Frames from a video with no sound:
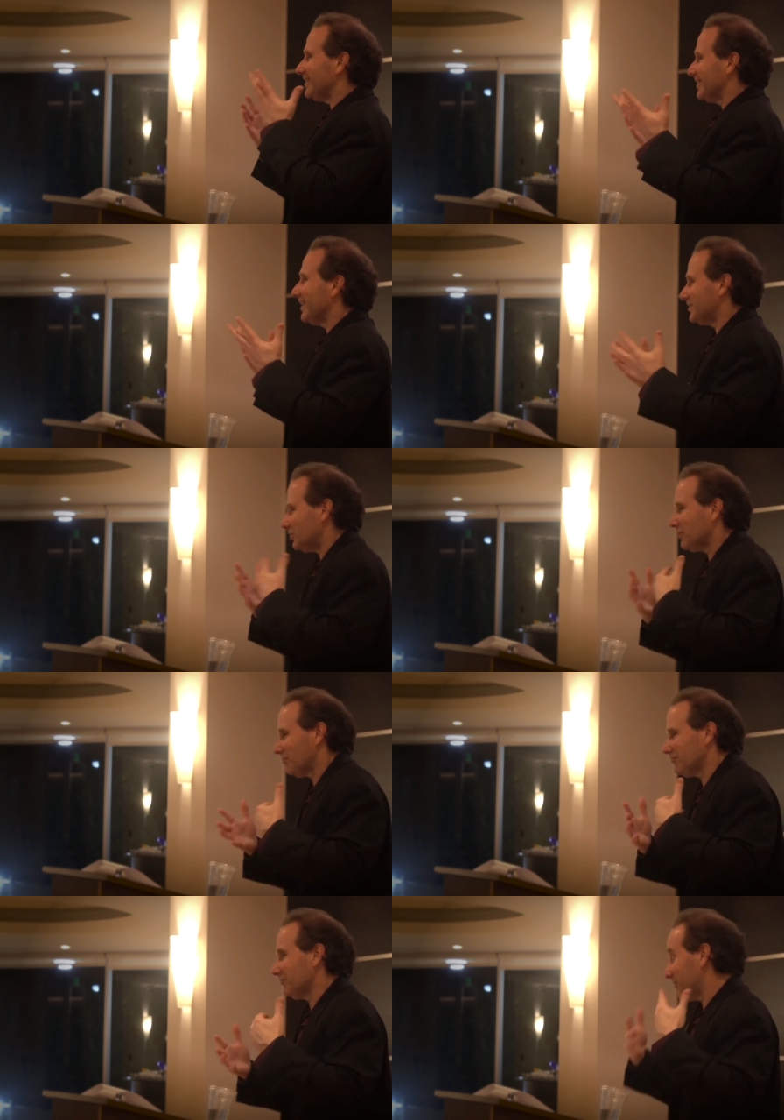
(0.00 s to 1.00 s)
that they sort
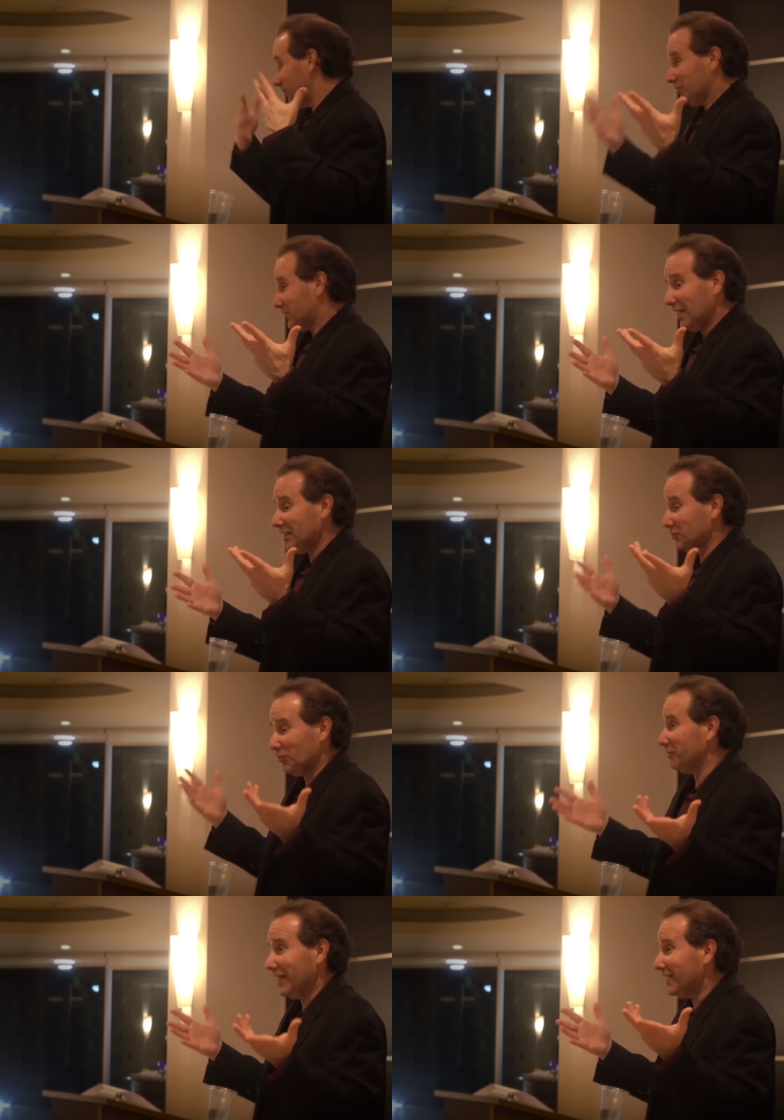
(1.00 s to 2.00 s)
of, you sent it to
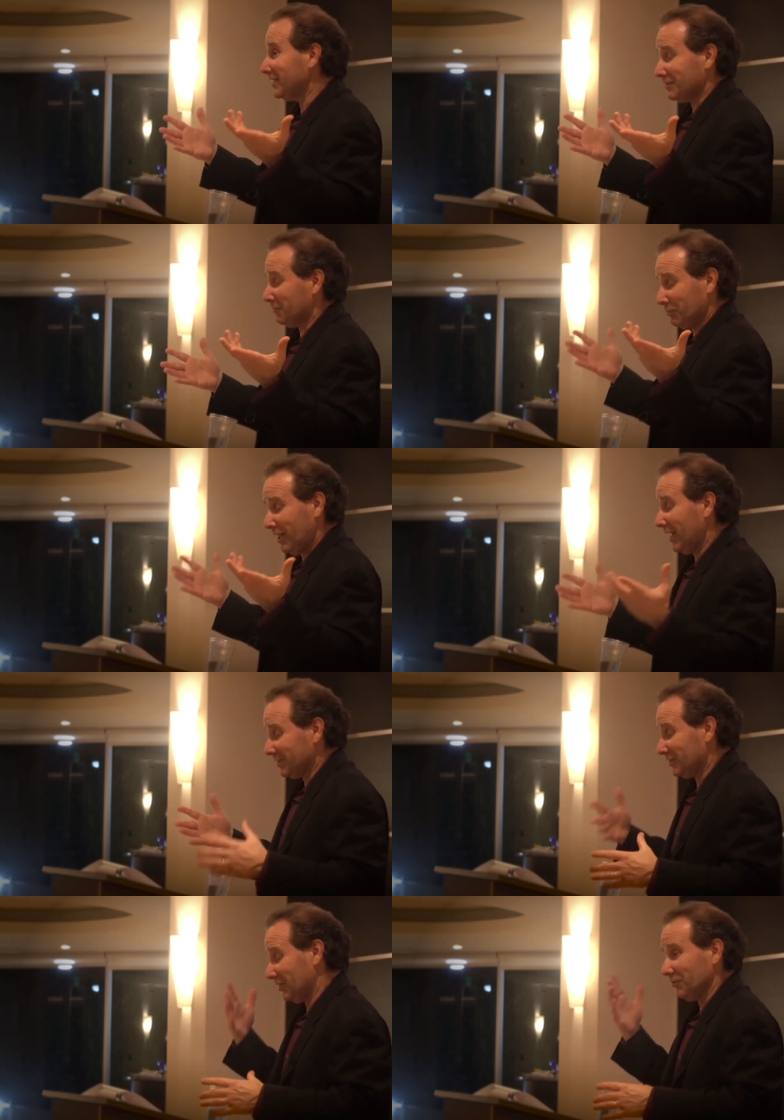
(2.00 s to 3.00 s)
them and they didn't
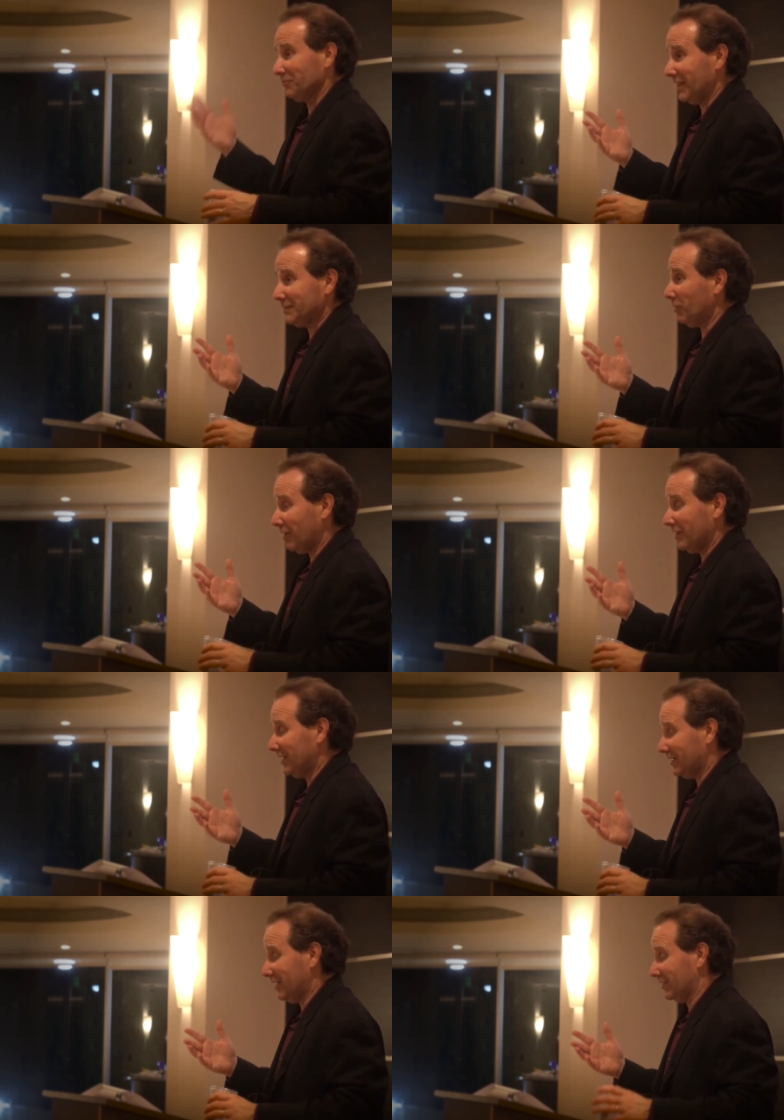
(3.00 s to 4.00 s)
complain, so that's probably
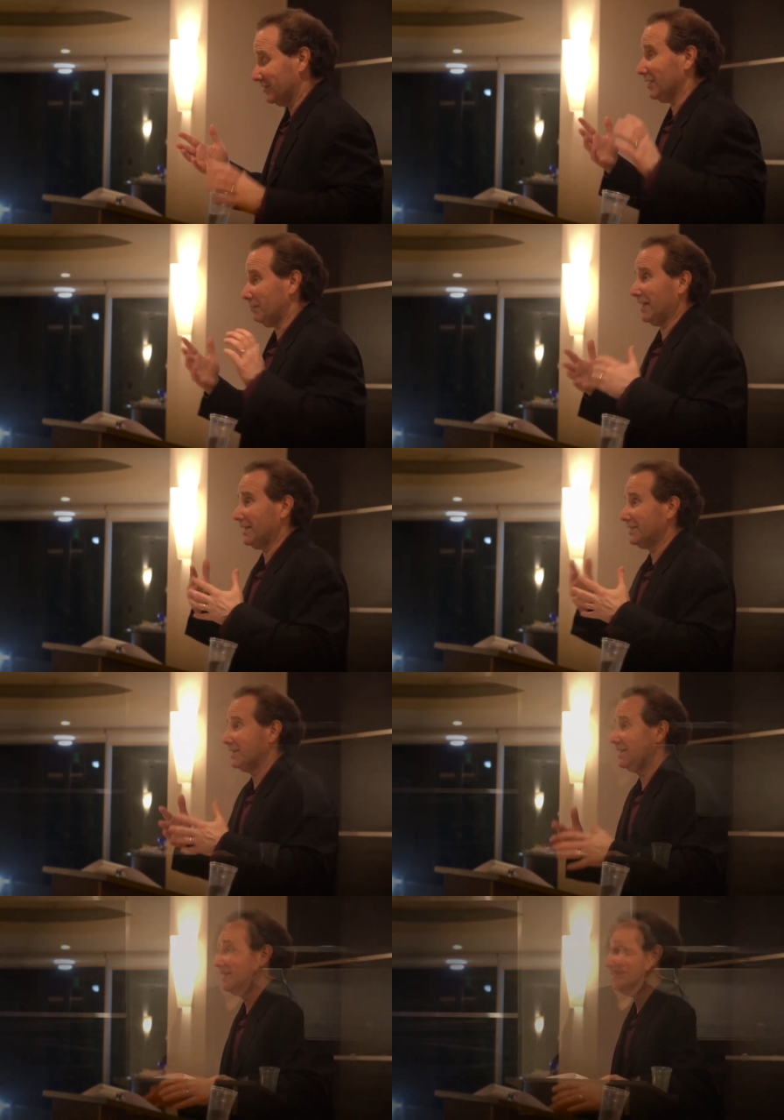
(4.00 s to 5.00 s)
the deal. That'd be at
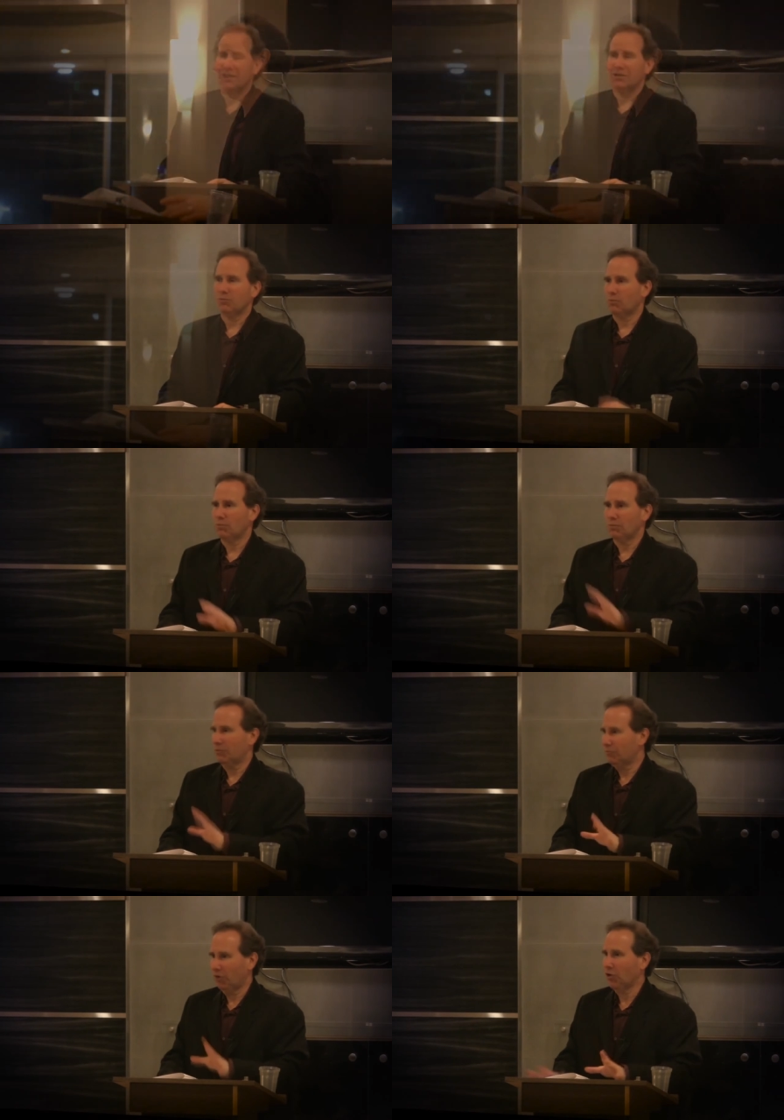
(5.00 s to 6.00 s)
least,
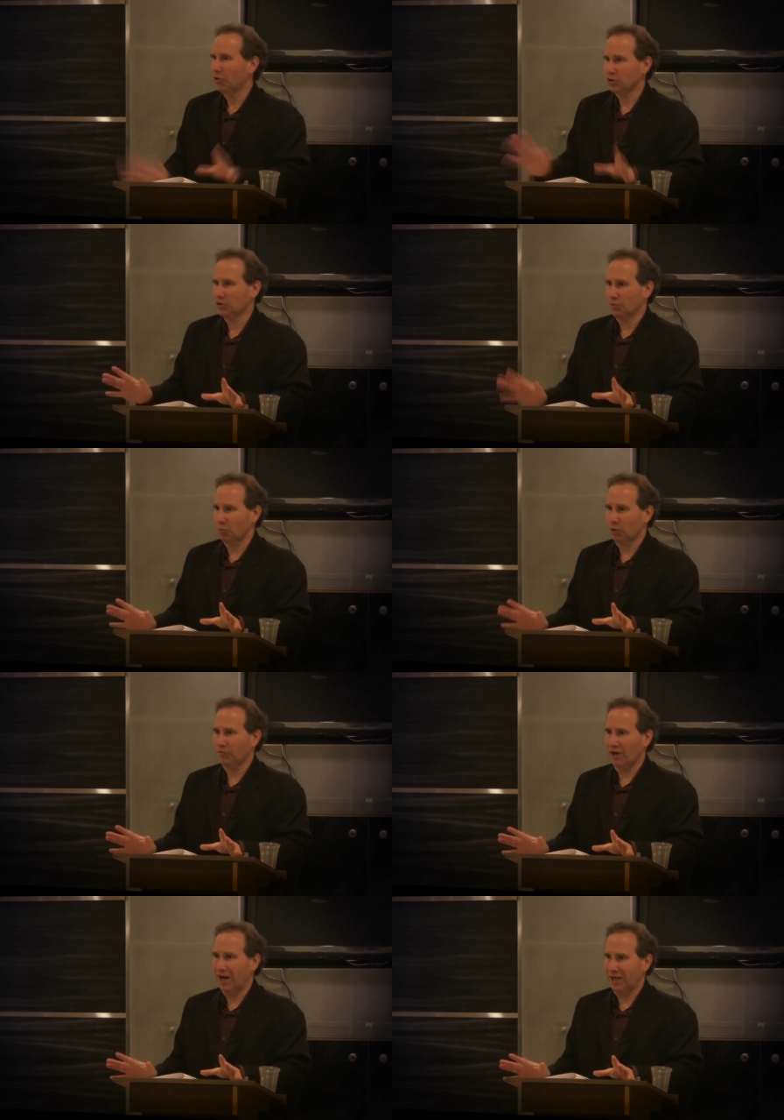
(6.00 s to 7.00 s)
you've all heard the term work
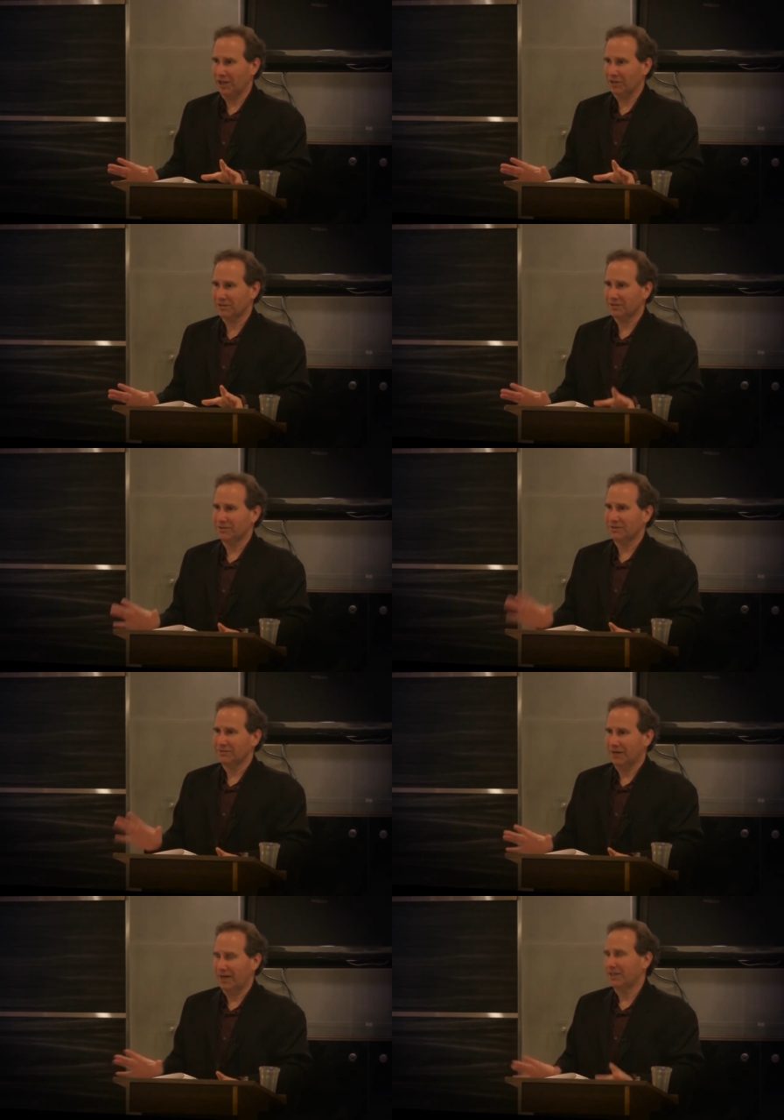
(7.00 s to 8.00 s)
for hire,
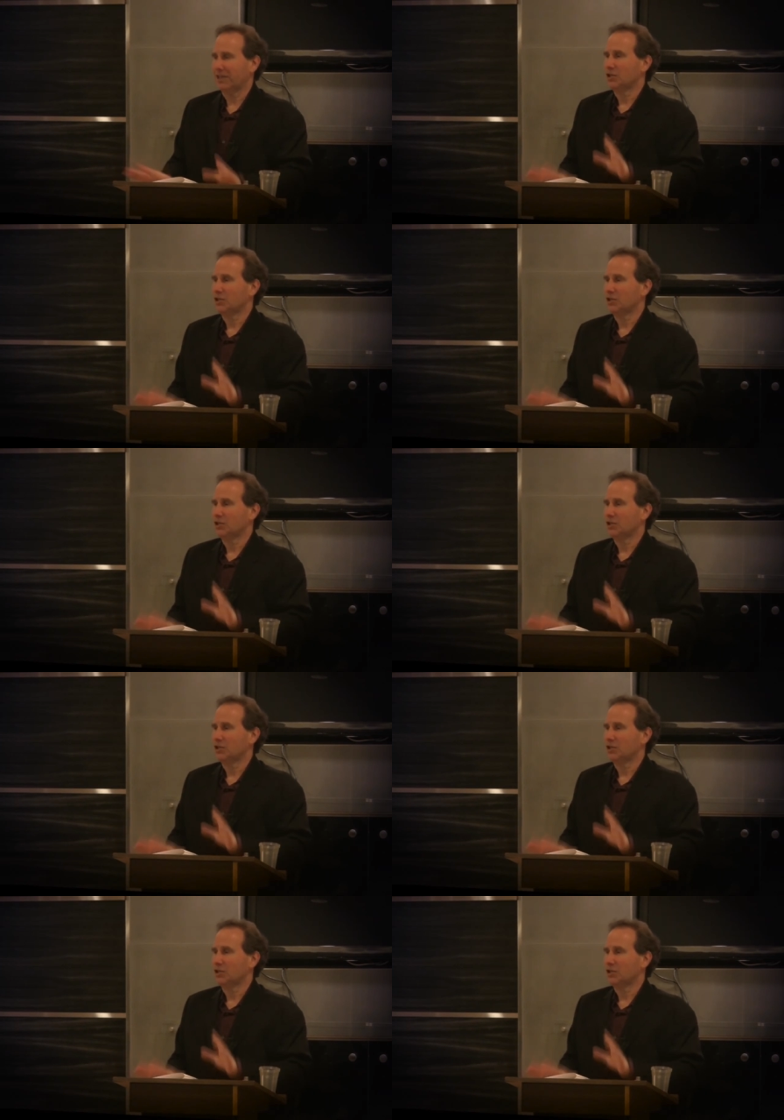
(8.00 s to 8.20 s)
right?